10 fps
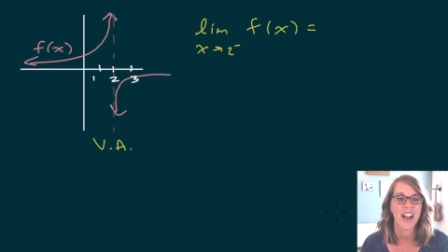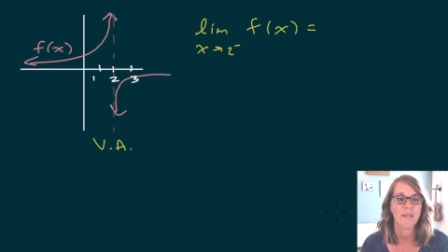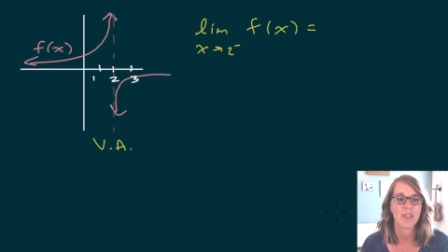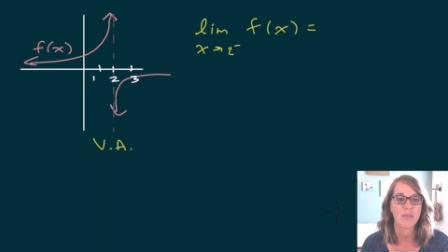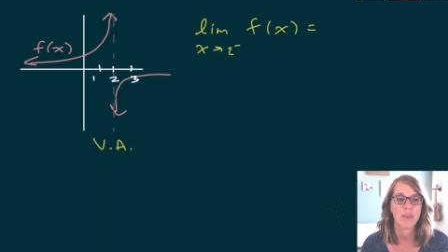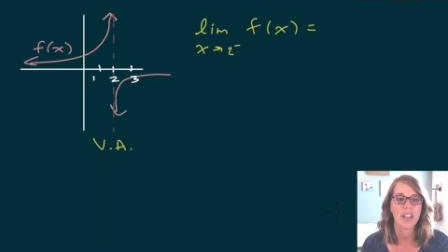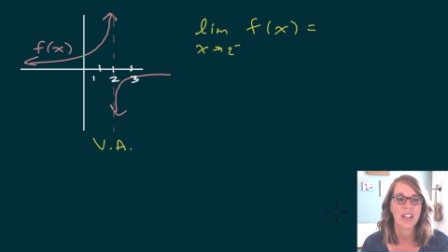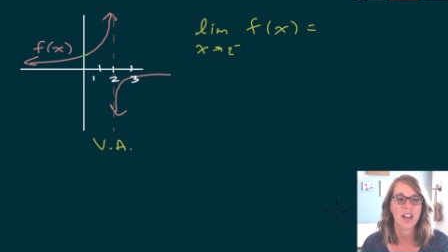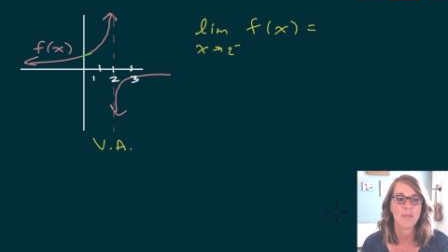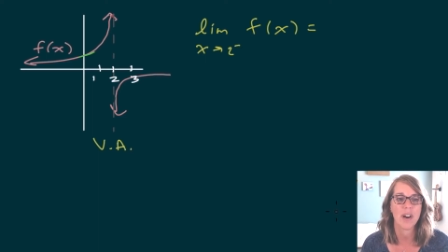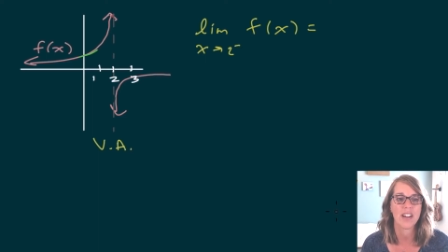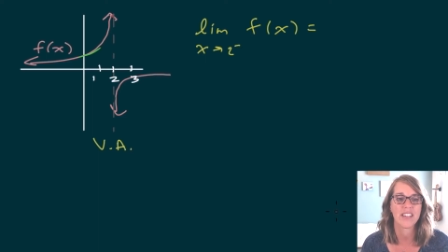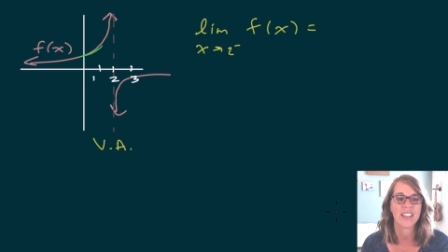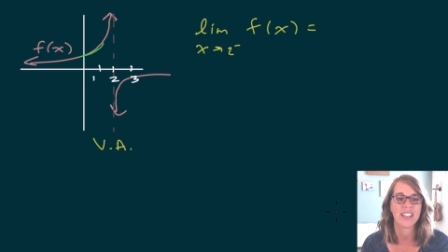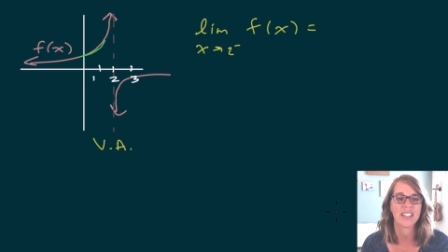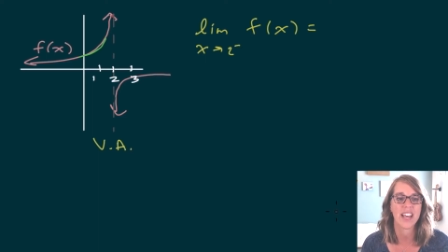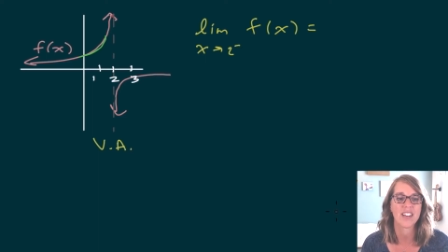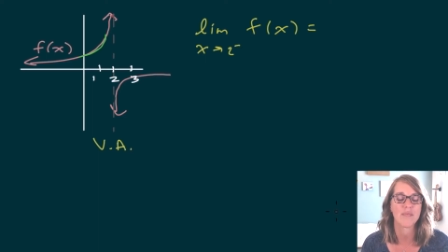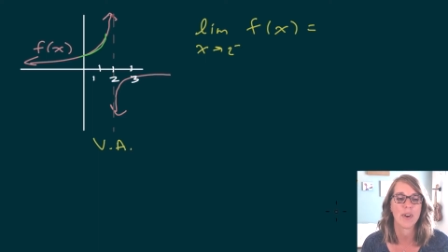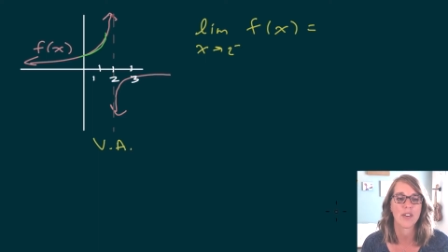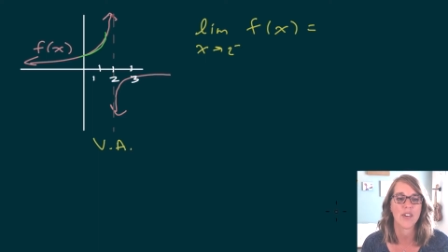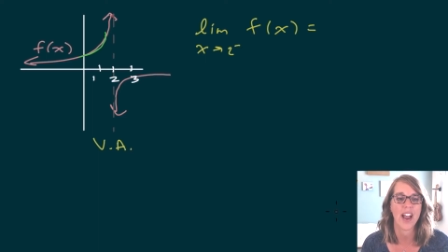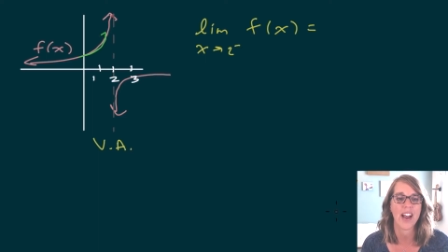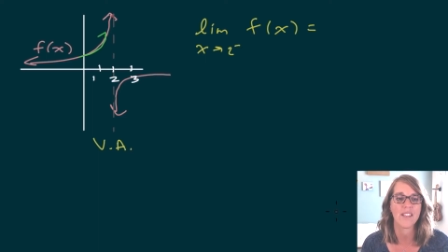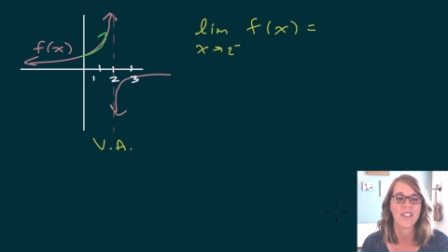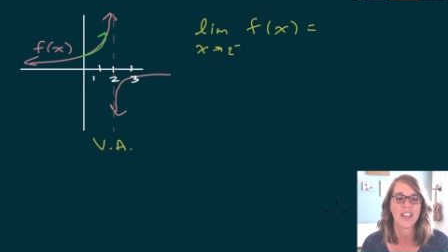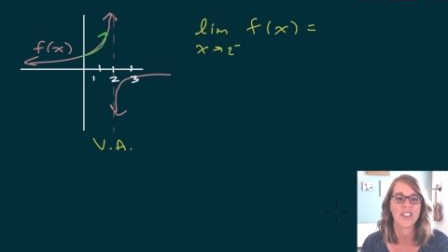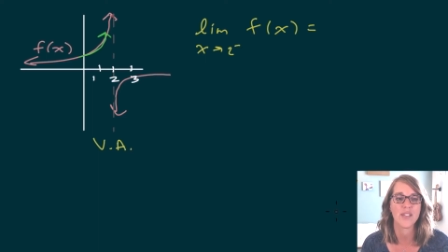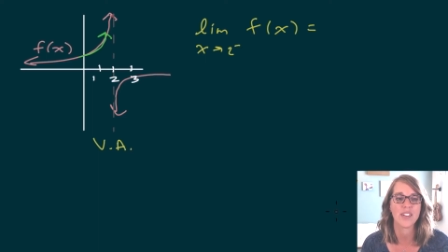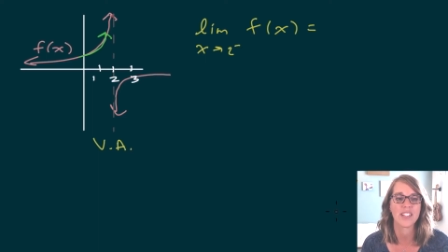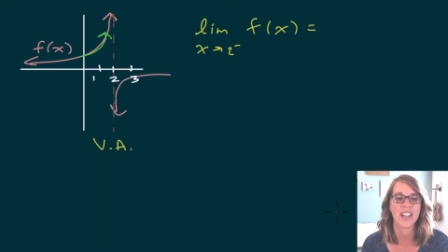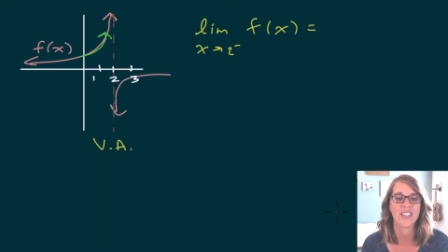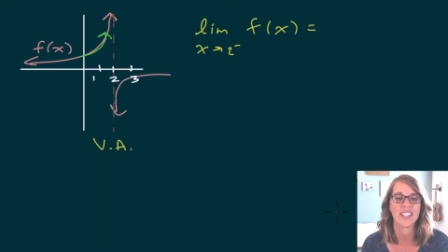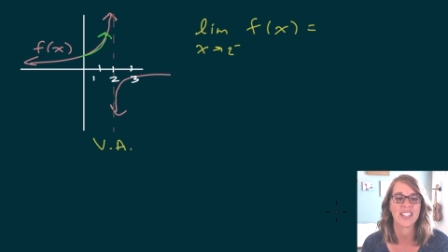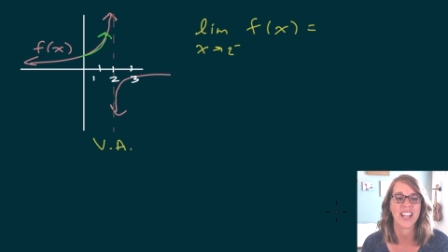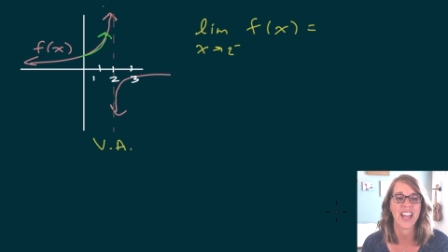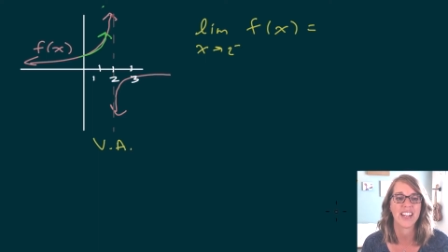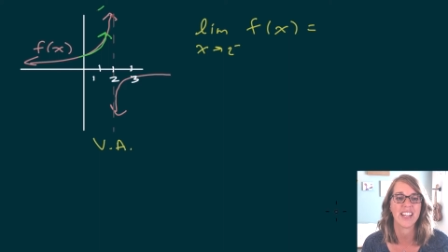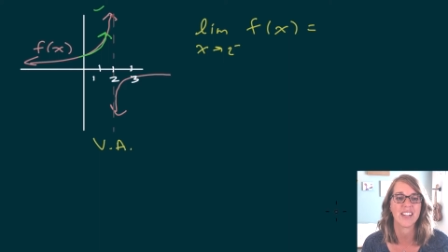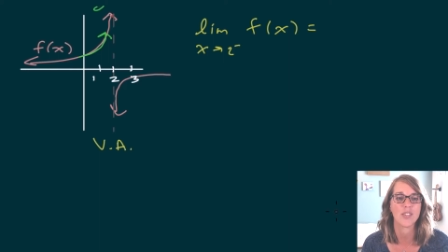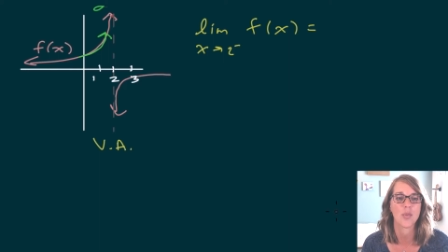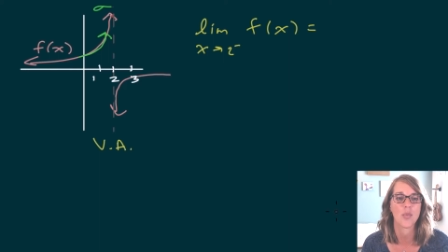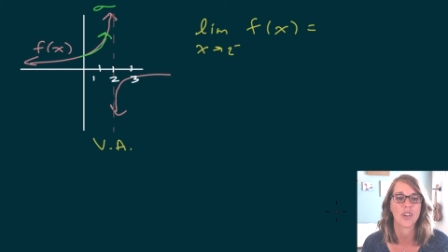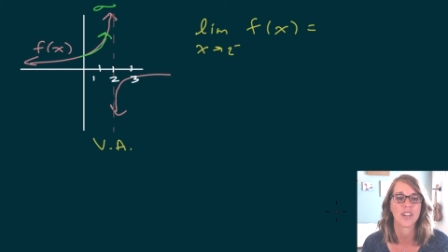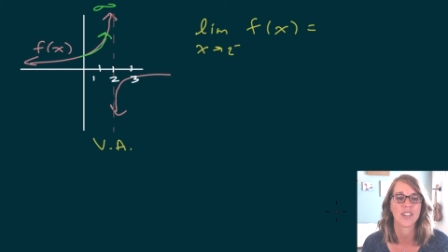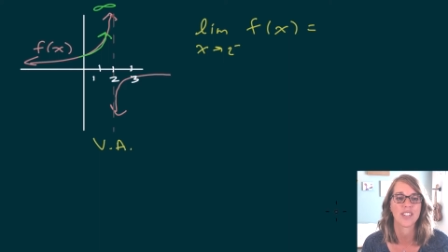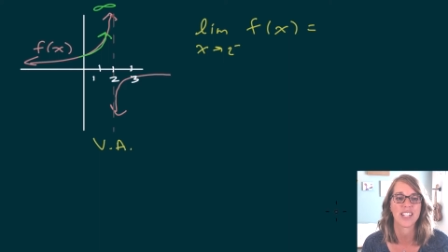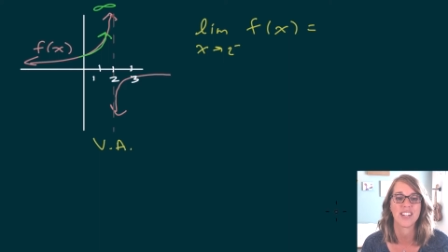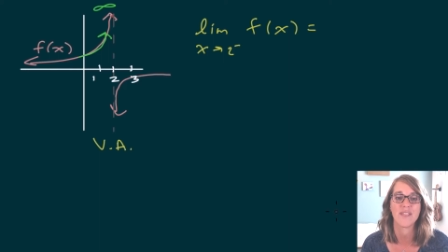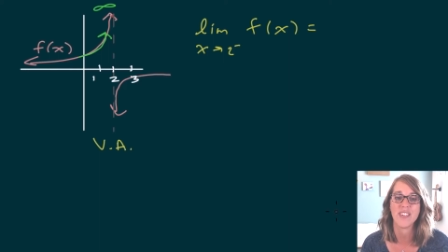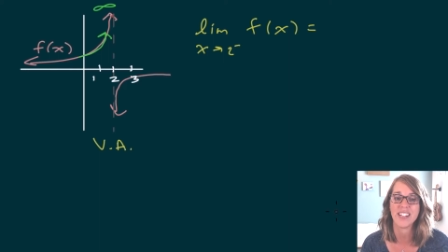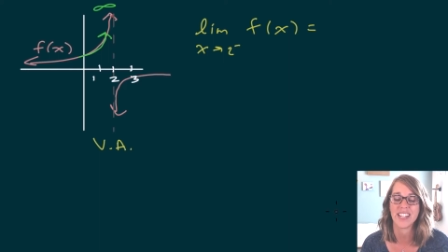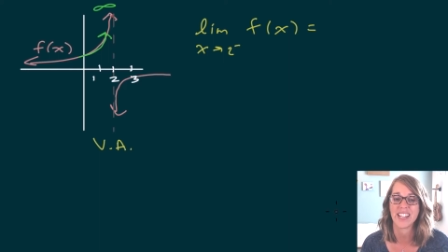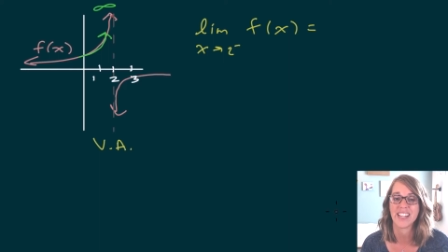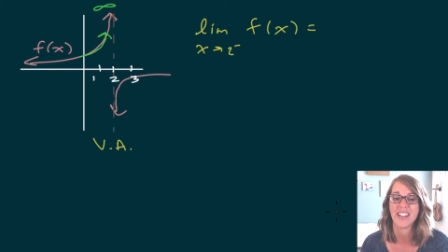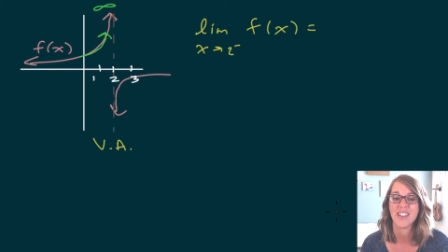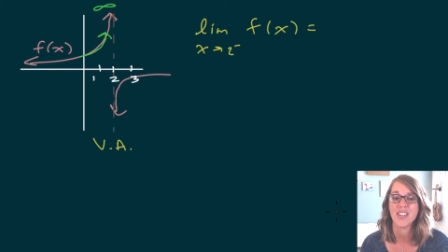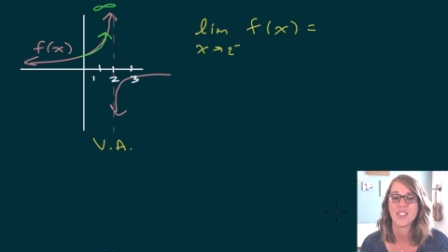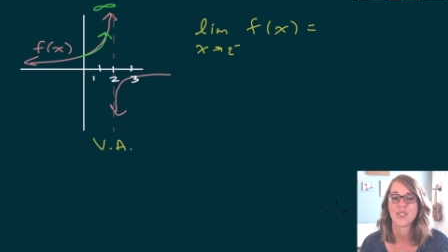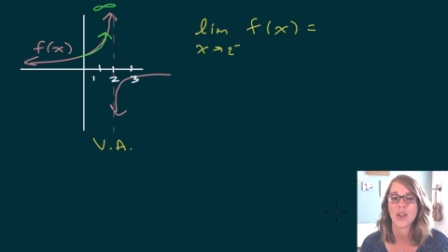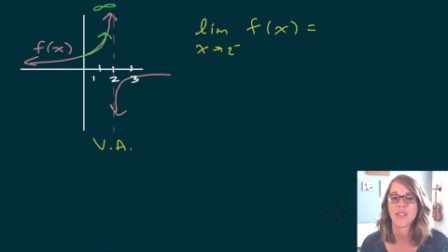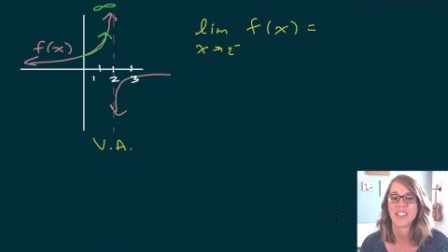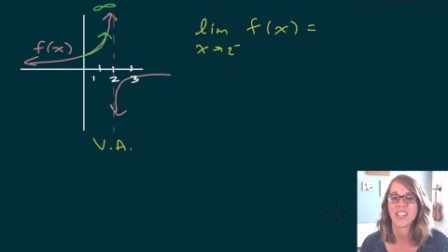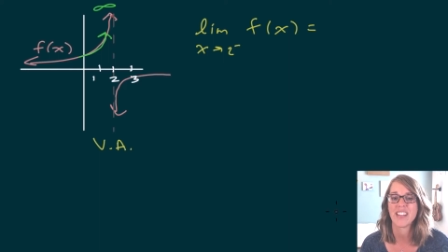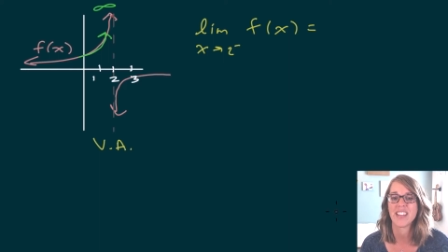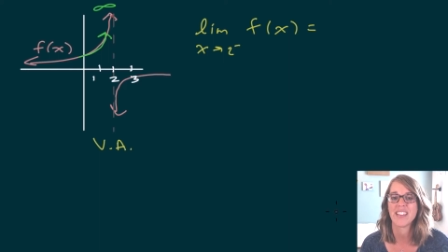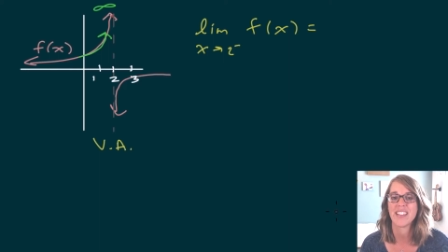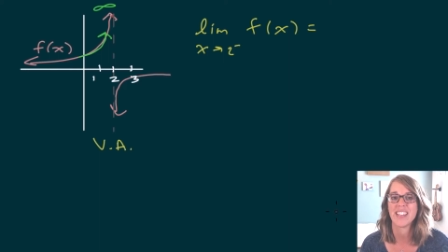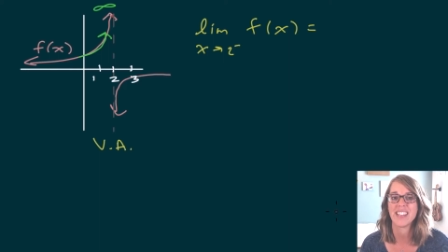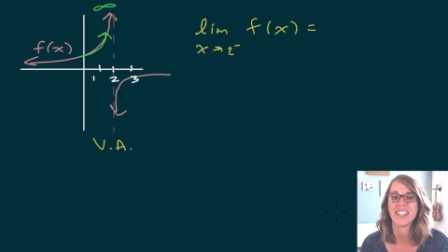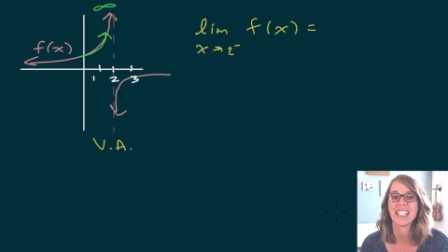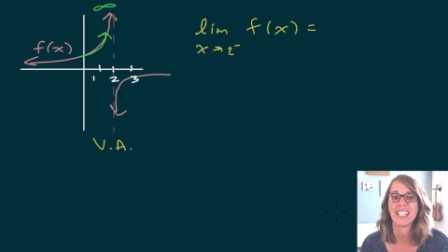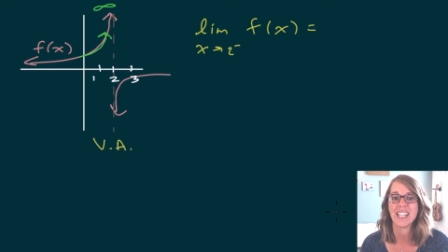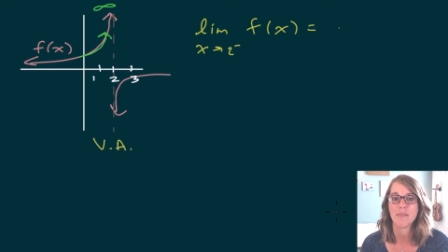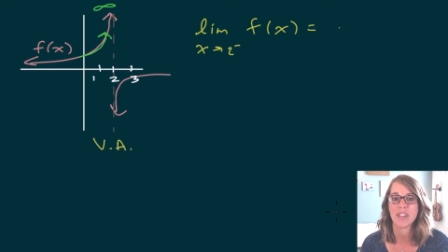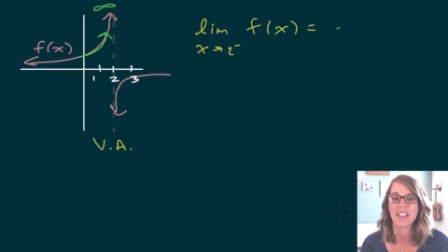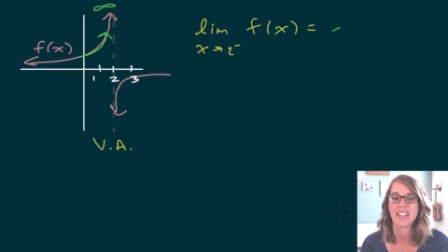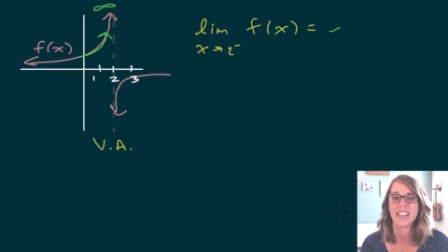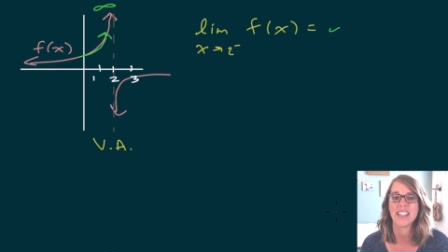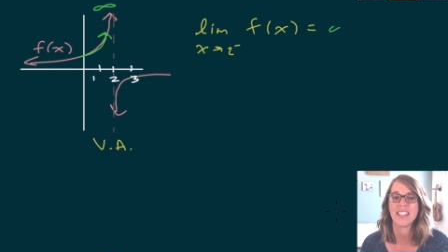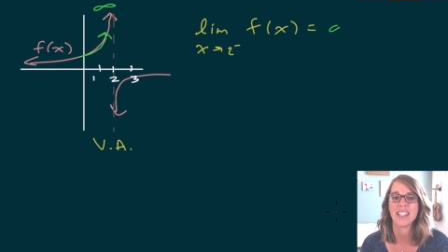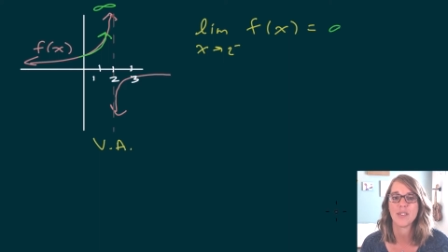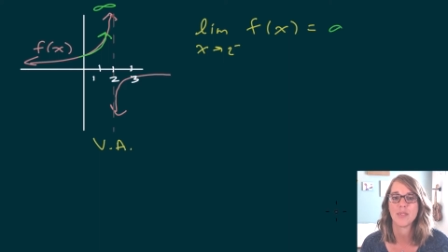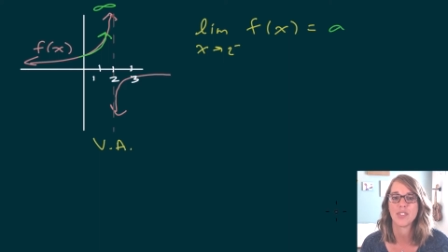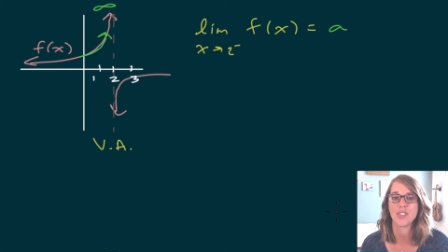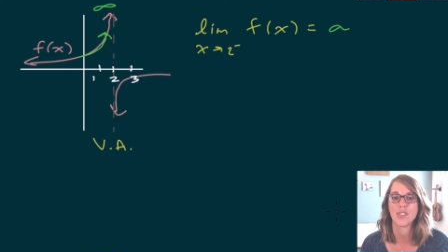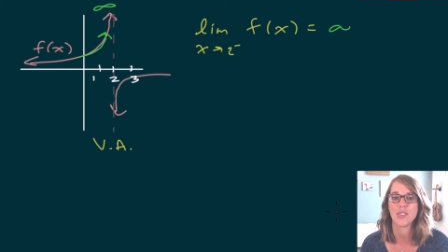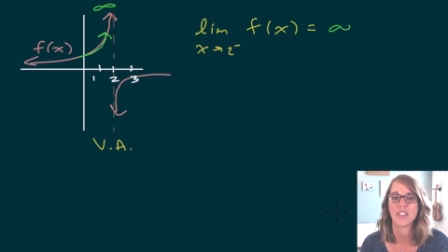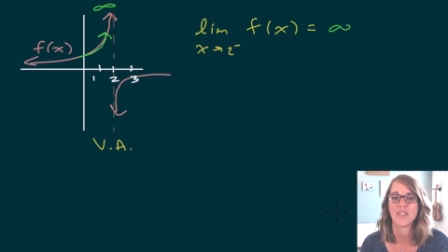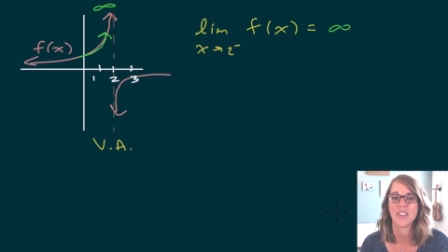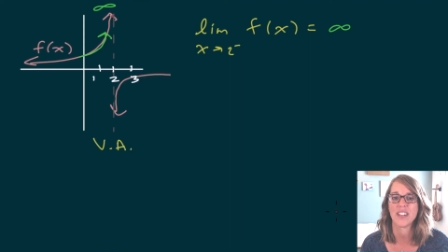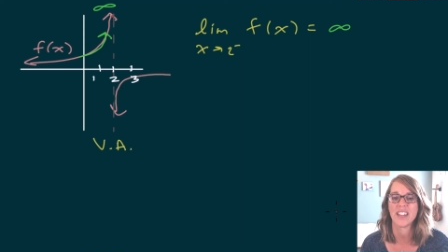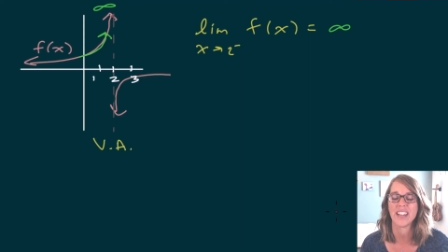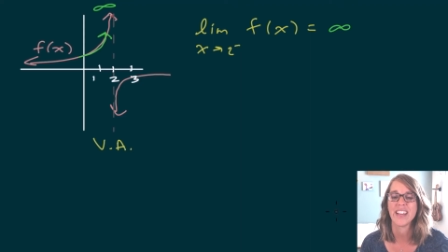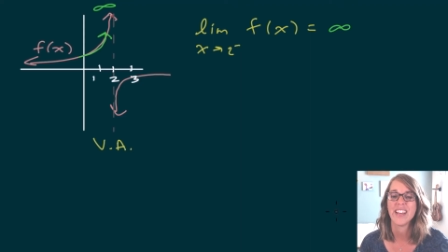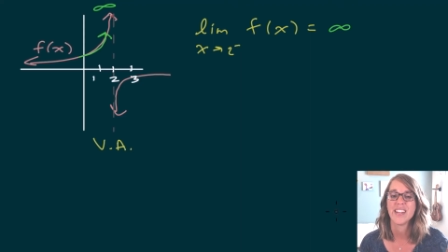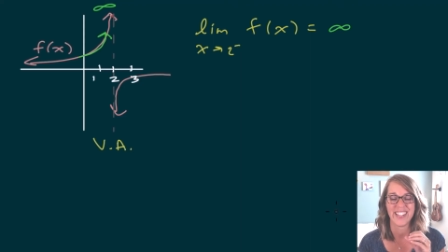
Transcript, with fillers: I'm going to pick up on this side of my graph and notice that this is heading towards infinity. So I would say that this limit is equal to infinity.